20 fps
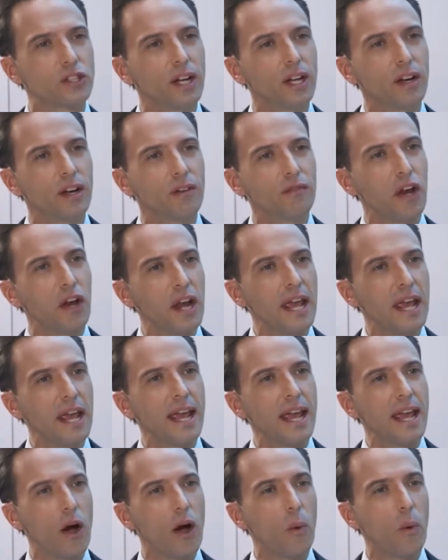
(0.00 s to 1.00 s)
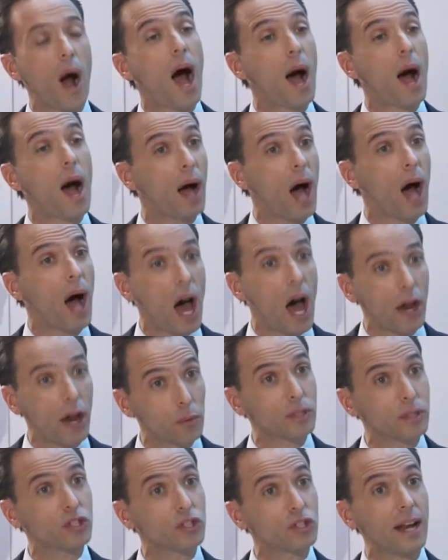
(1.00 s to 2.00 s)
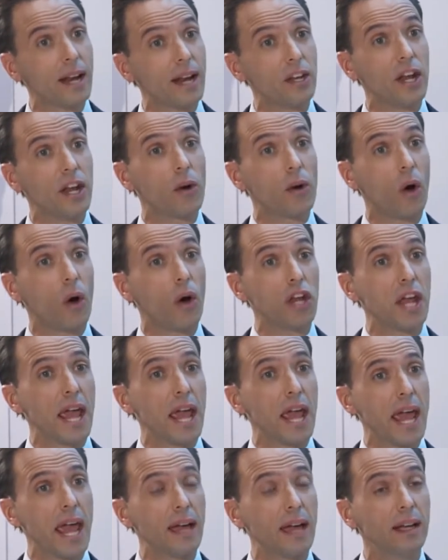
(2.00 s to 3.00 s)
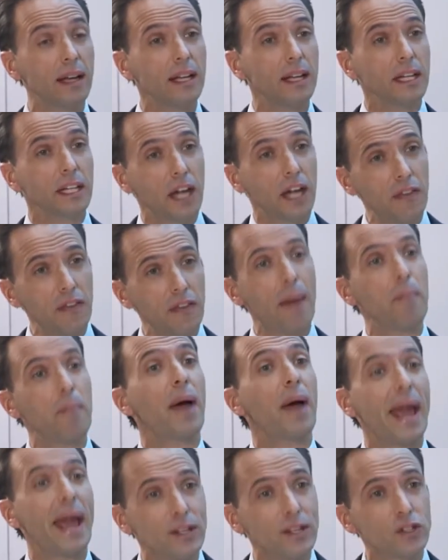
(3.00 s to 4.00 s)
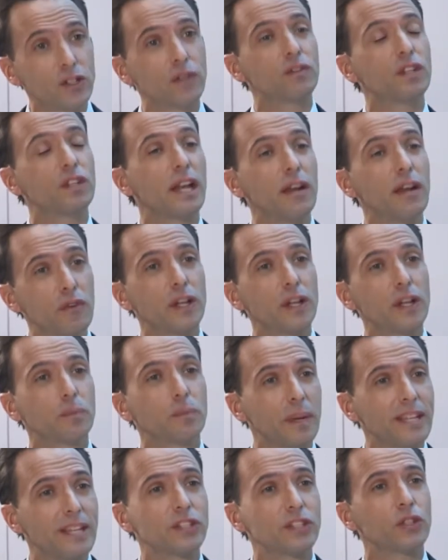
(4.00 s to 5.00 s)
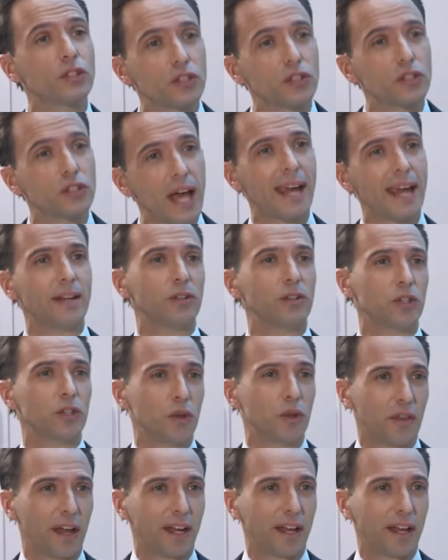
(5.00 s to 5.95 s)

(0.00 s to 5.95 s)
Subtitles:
for NIO were up 100% year on year. Can that pace of deliveries be sustained, do you think?